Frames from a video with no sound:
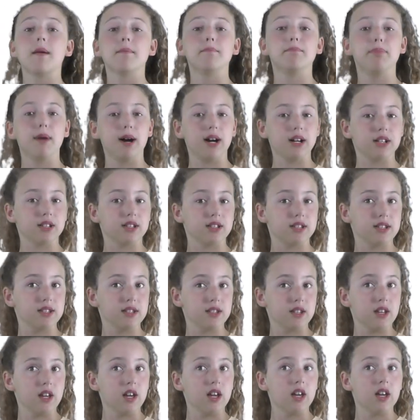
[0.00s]

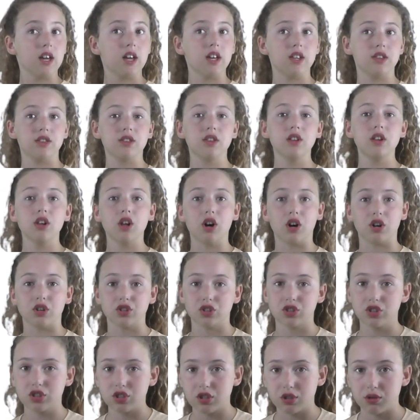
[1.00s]
but in the
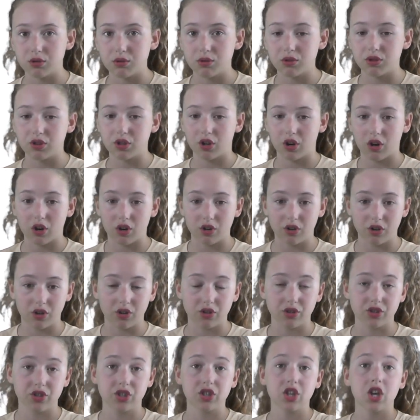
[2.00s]
last two there are
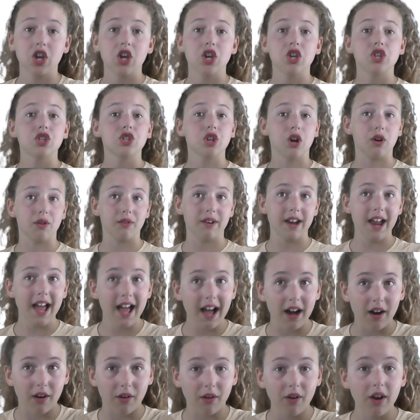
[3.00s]
not. So
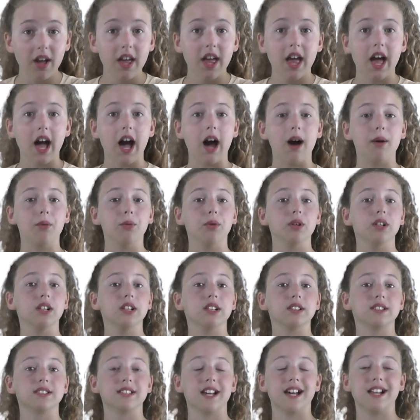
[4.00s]
now I
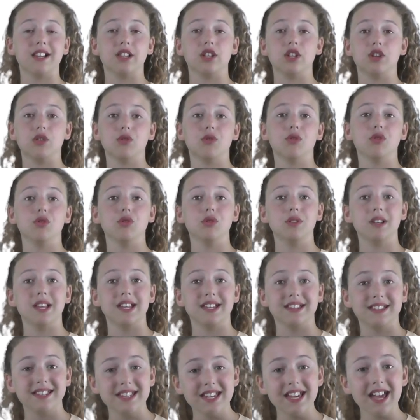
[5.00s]
will tell you
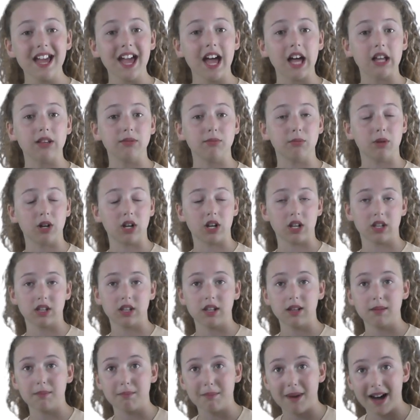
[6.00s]
lunedì and
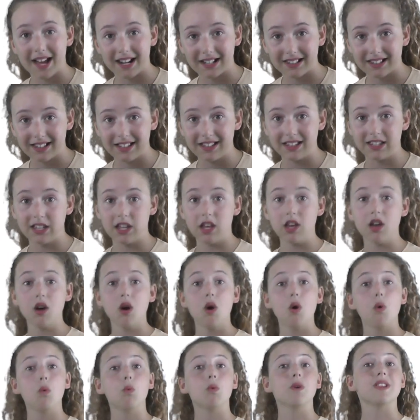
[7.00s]
martedì
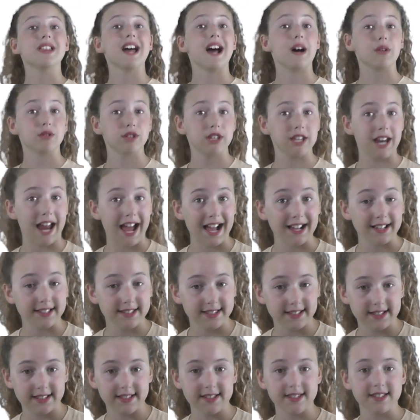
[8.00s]
without an
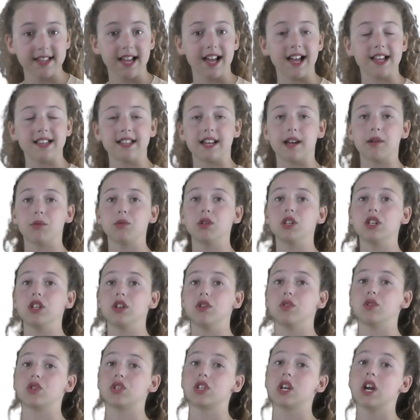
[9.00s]
accent, and I will
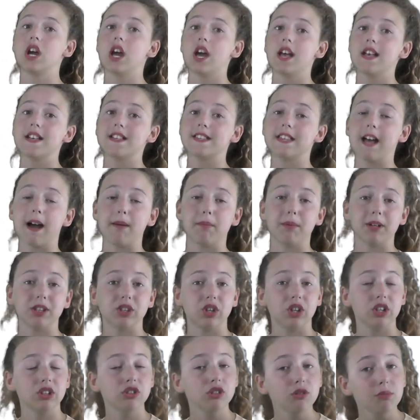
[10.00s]
use
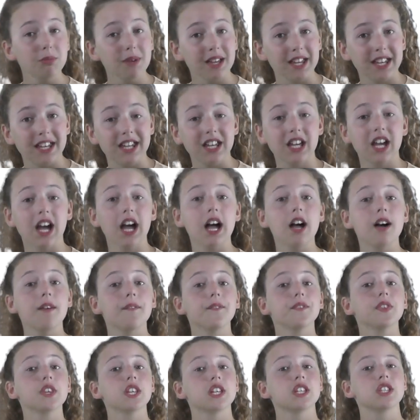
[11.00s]
sabato and domenica
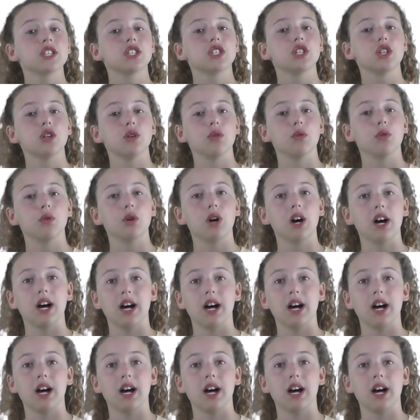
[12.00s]
to